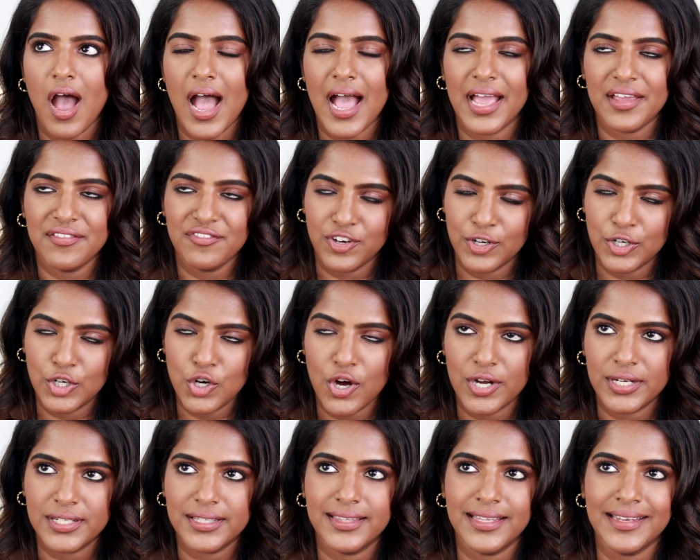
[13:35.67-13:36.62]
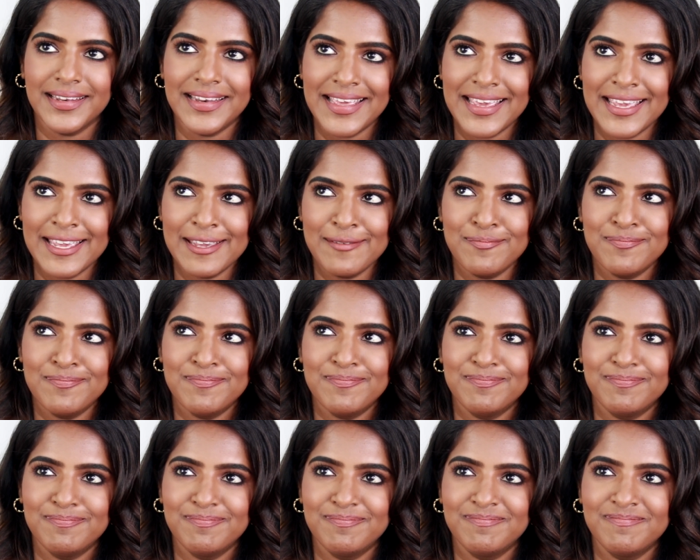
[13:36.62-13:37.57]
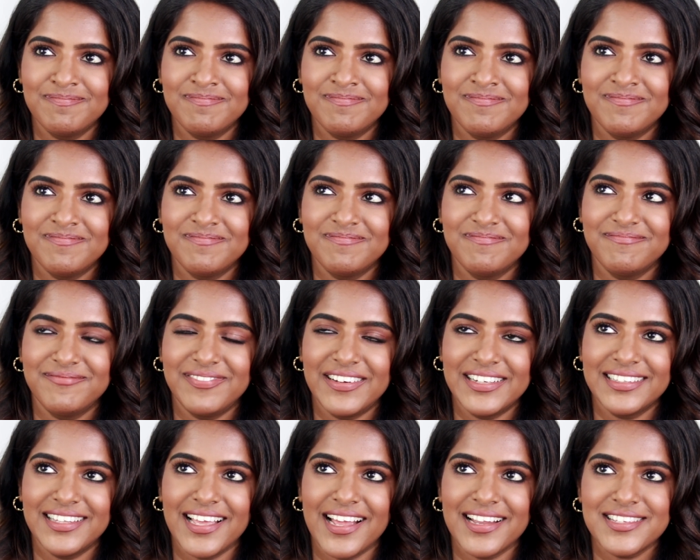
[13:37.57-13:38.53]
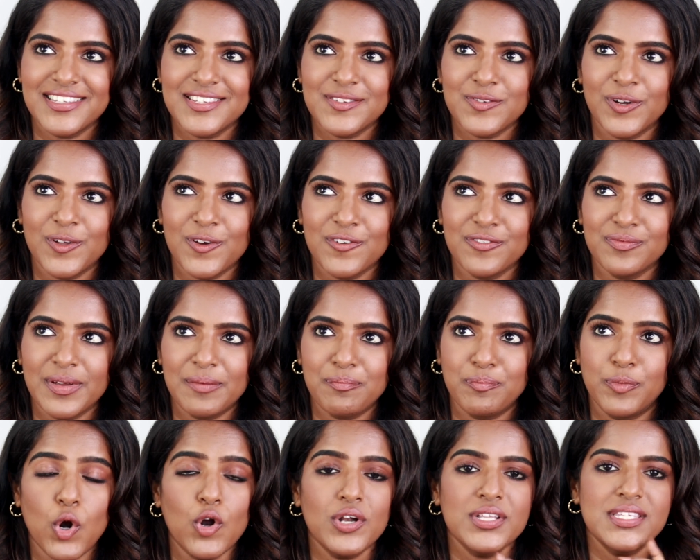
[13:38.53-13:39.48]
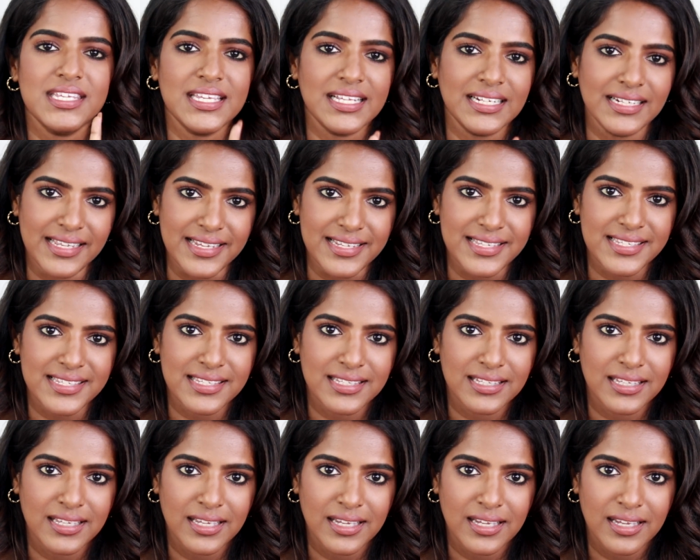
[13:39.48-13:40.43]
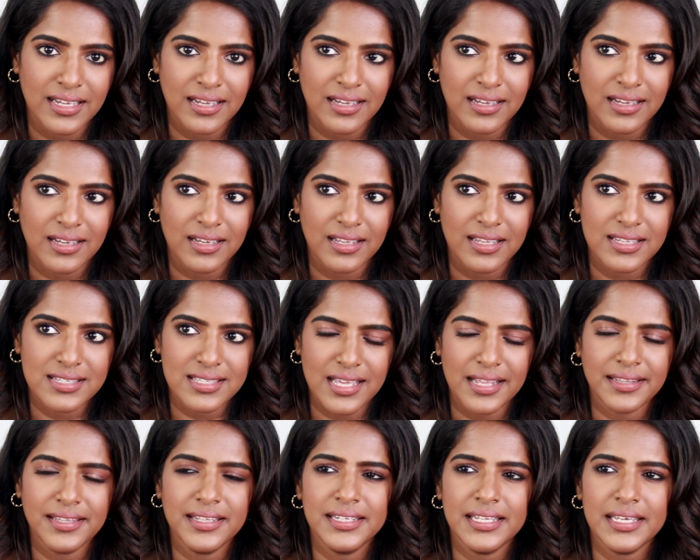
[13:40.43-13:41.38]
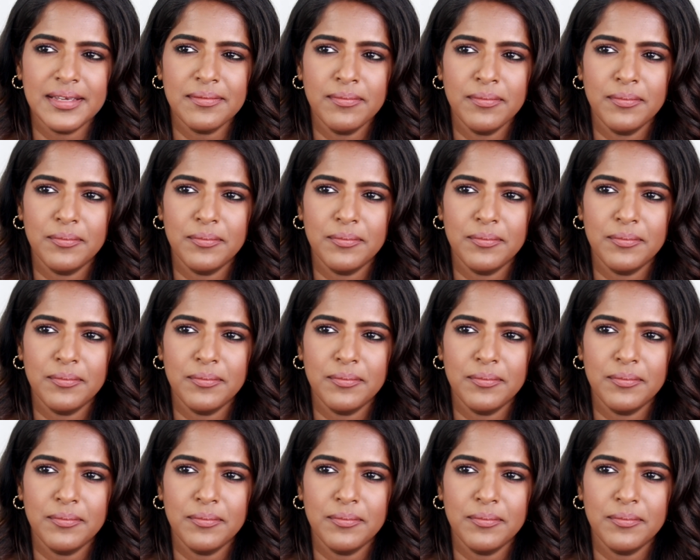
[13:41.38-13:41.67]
I forgot the name, but that's one of my, Bronzing Glaze. Is that the name?